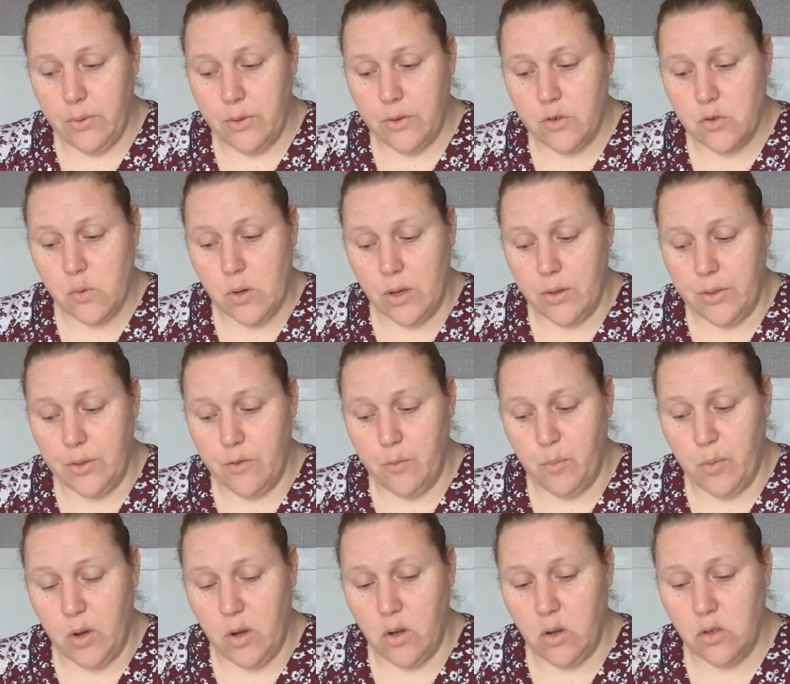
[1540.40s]
and 12th of
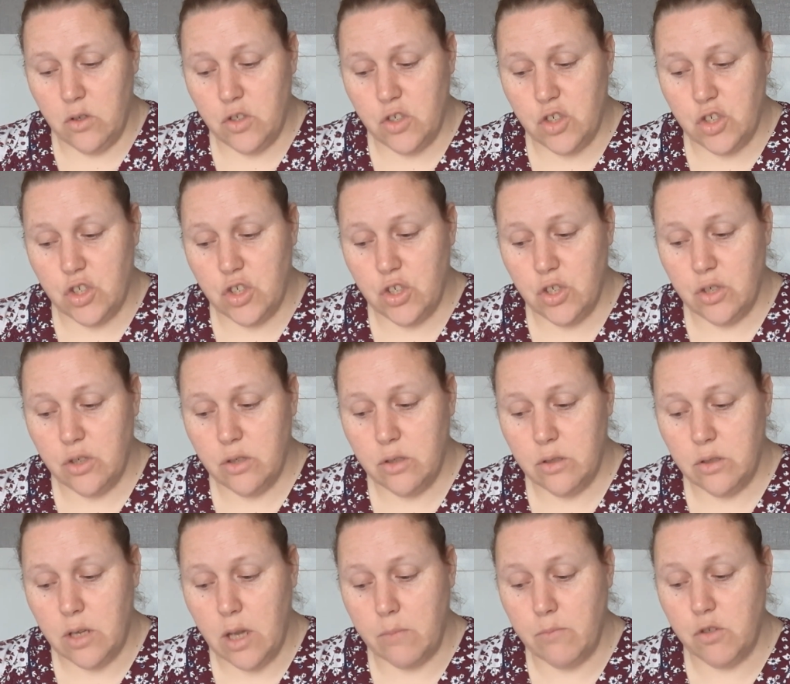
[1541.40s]
March,
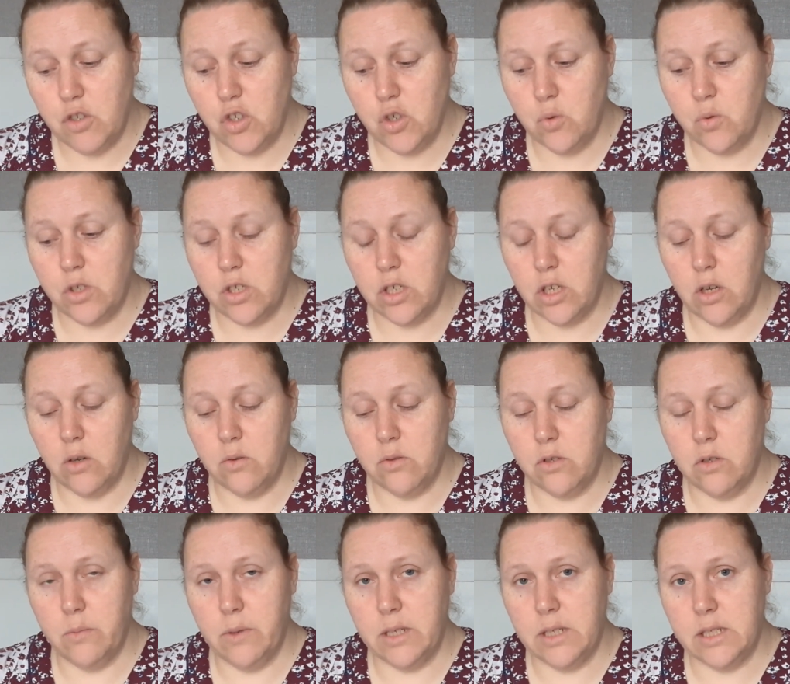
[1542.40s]
I'm due to go
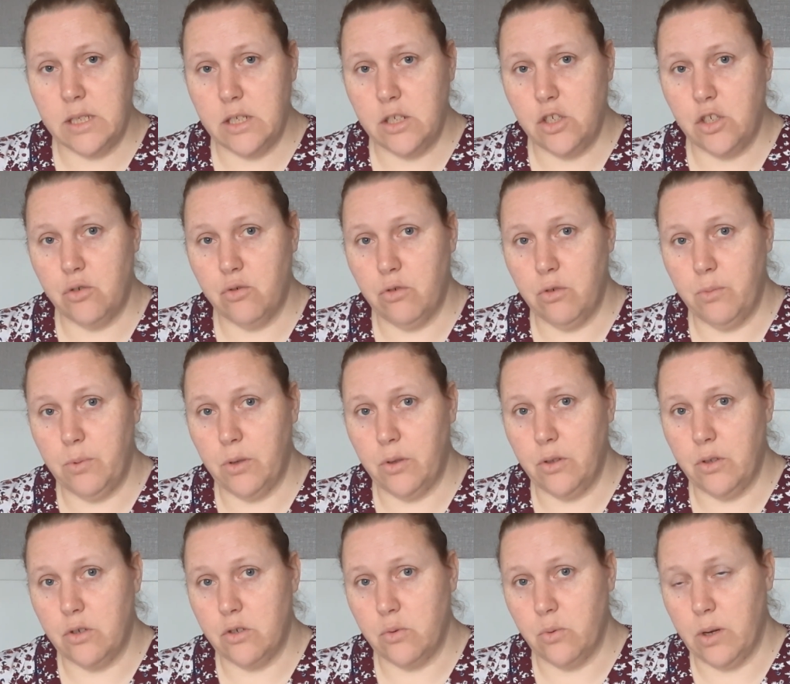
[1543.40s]
to my stitchy group on
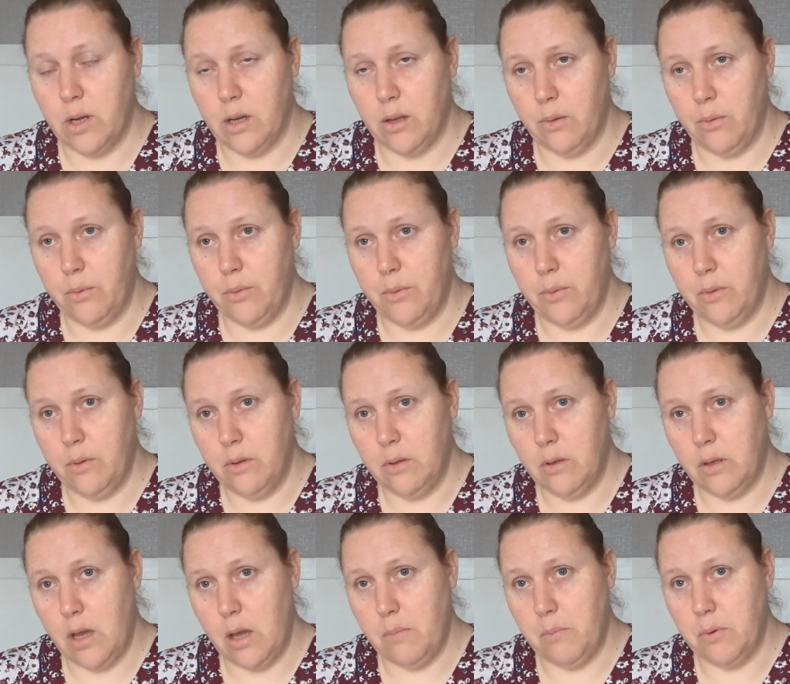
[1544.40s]
the 12th.
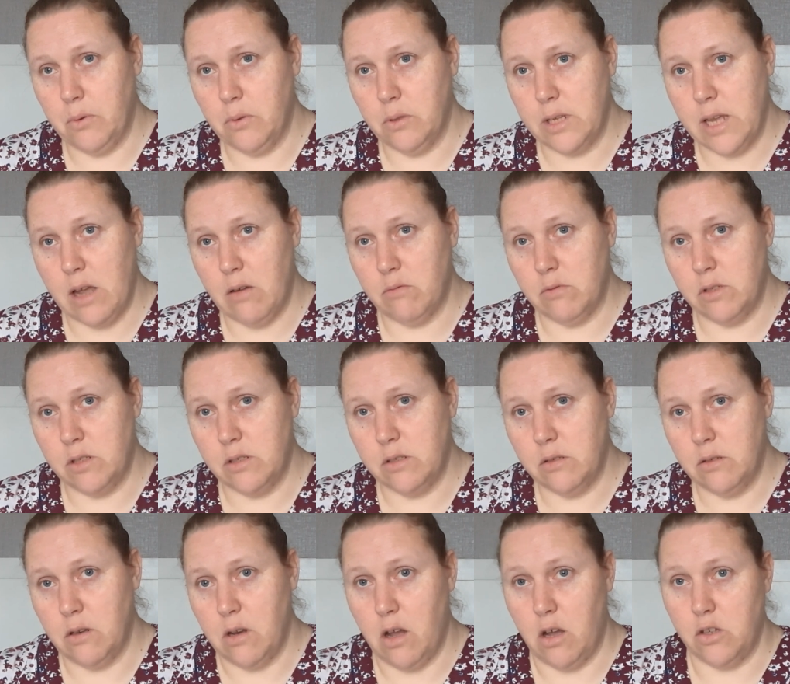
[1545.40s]
I pulled out
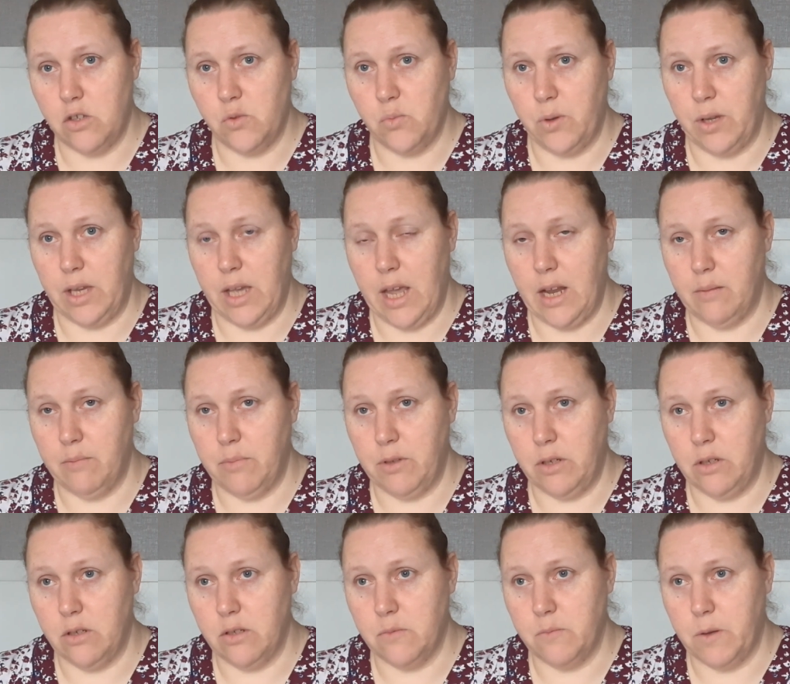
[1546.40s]
last weekend
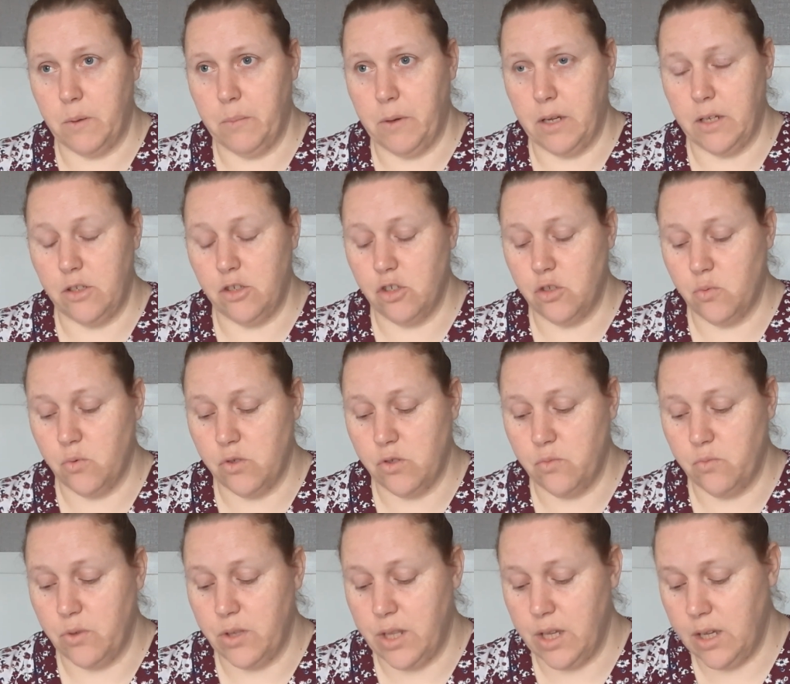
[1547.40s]
because my mind just
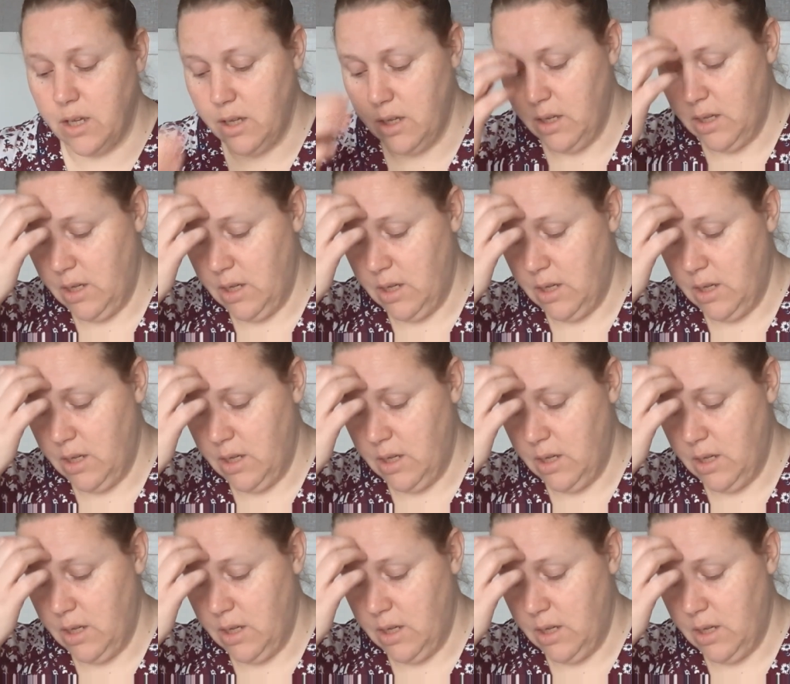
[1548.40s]
wasn't with it.